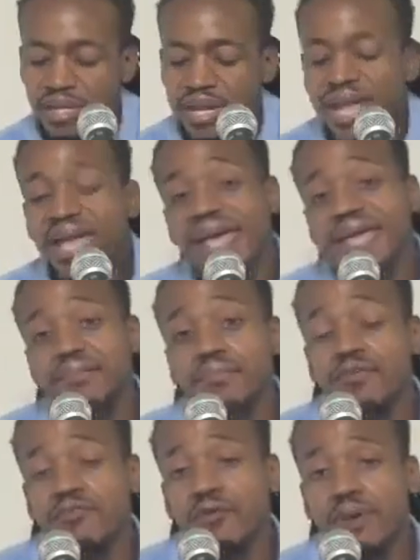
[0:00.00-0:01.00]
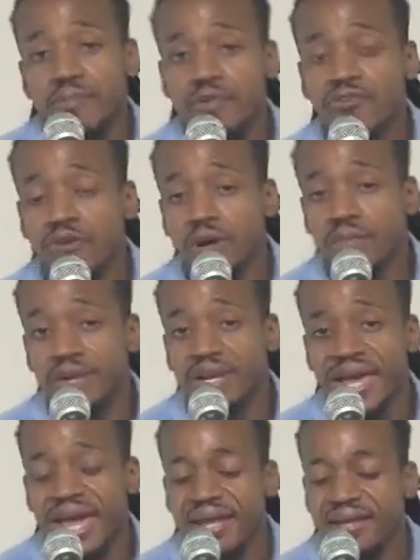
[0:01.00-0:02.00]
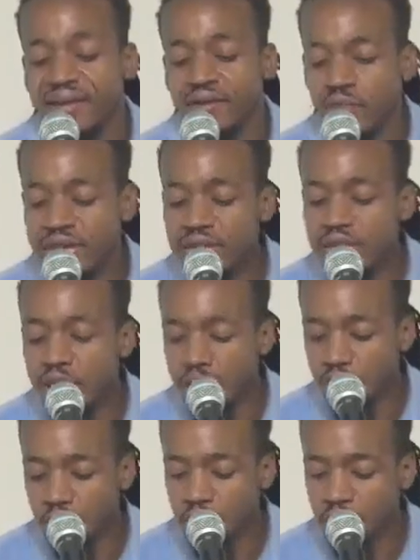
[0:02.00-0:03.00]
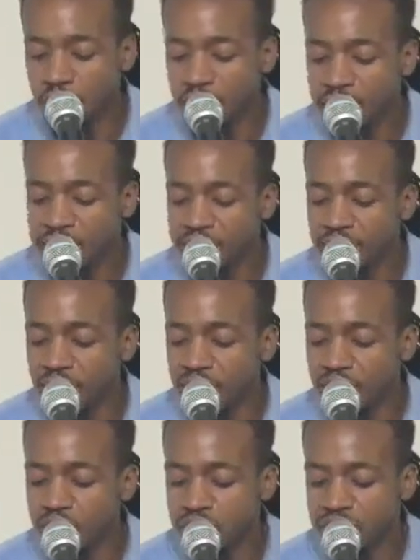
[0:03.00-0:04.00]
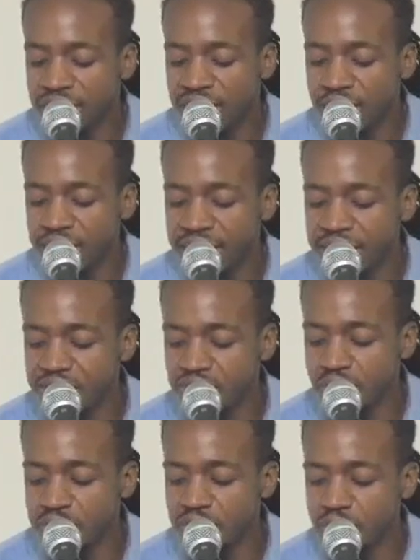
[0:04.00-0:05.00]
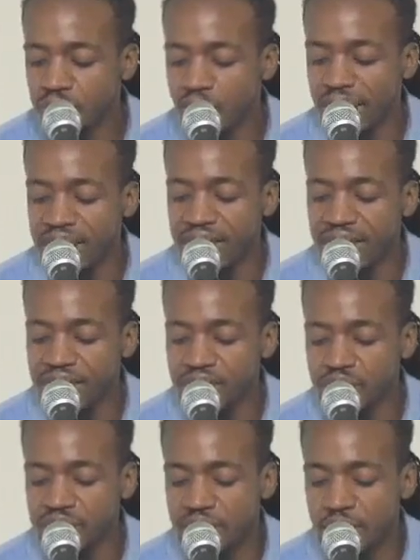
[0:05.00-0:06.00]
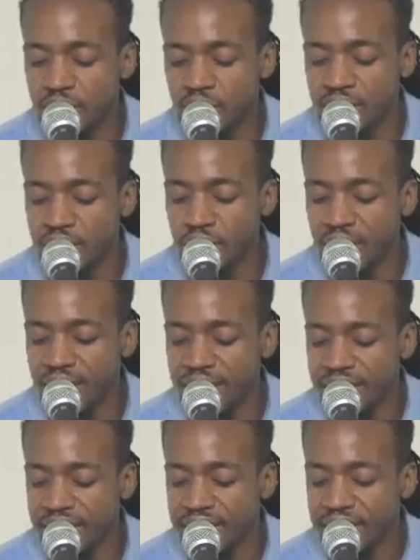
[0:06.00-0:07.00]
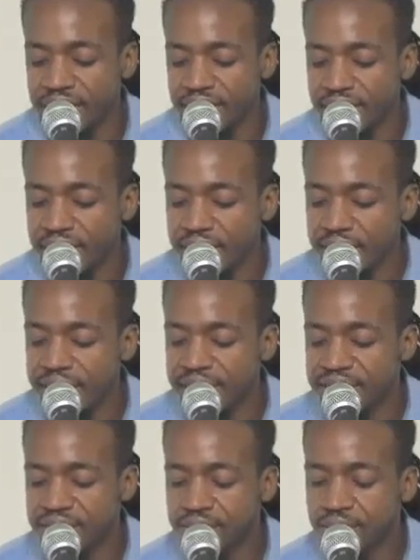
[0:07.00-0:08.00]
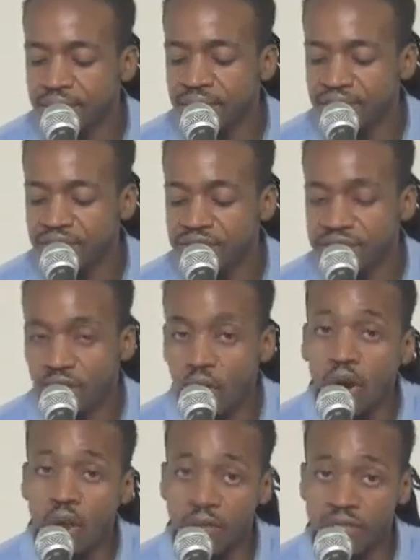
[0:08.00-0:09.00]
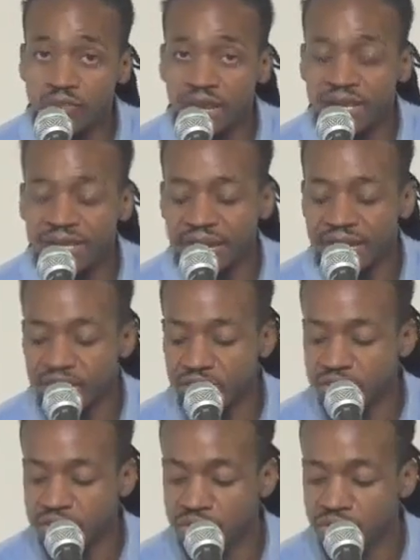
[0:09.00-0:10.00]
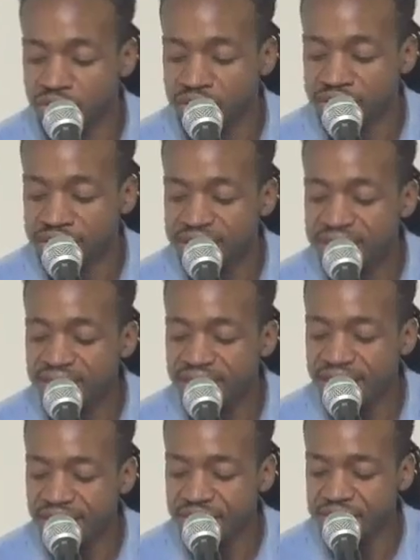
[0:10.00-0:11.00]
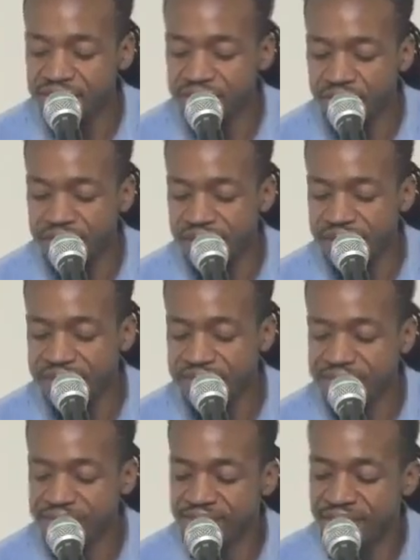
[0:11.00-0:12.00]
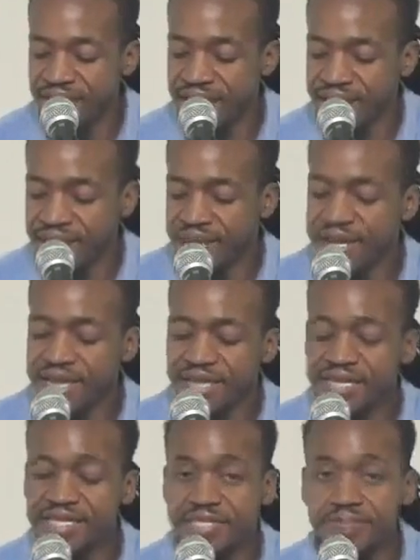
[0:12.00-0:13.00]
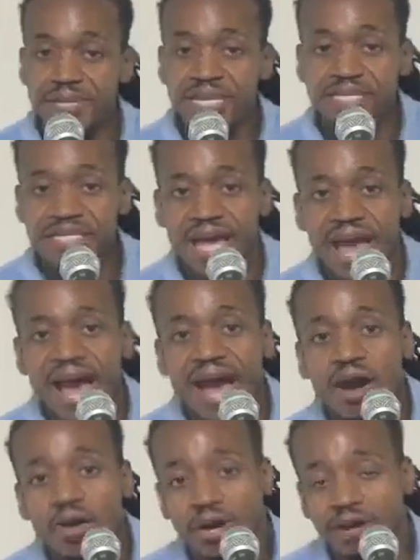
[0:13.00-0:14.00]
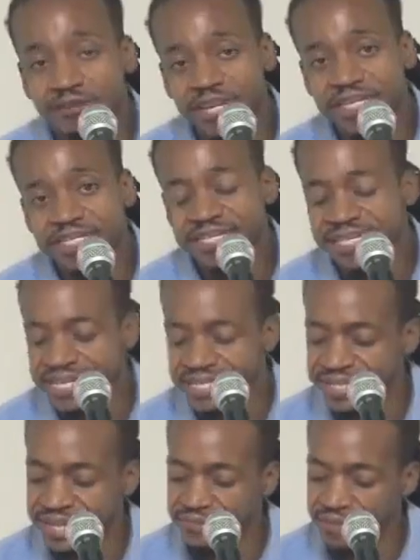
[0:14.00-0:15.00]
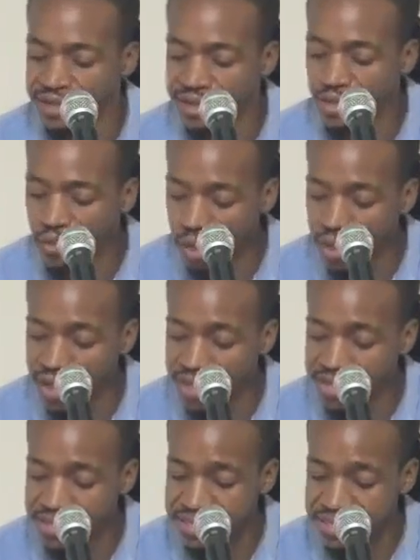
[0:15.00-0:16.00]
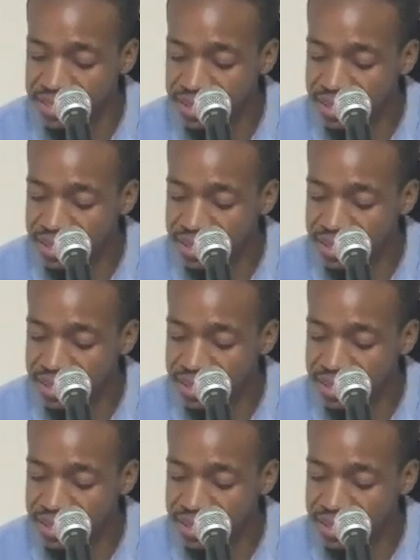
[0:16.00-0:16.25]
And before I move on, we want to add in that we know the mother whose child had been switched would recognize her child right away. Because mothers can always recognize their children, even after just a few days. In fact, this speaks to how egregious this incident really was.